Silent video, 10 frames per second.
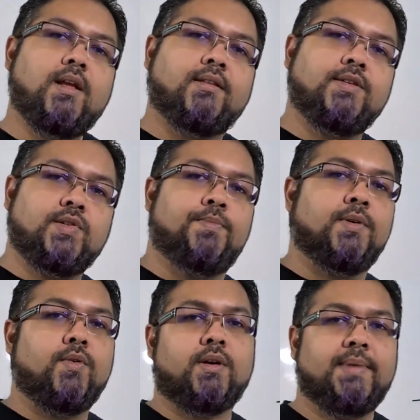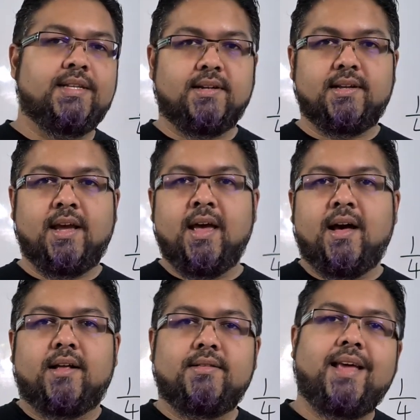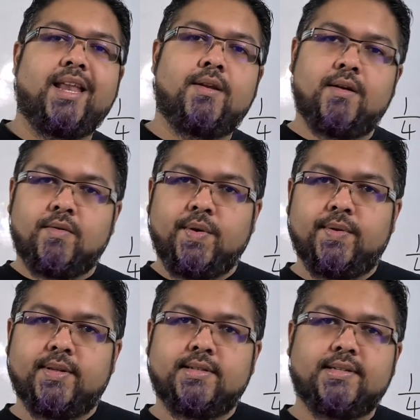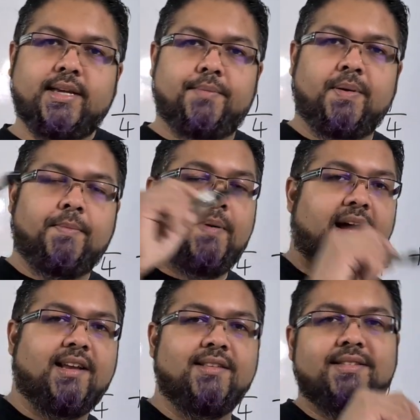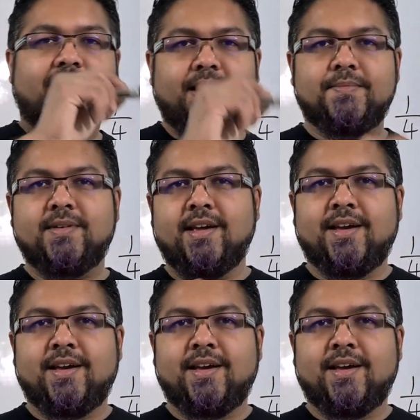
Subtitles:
the super quick method, and then we will skip back in time.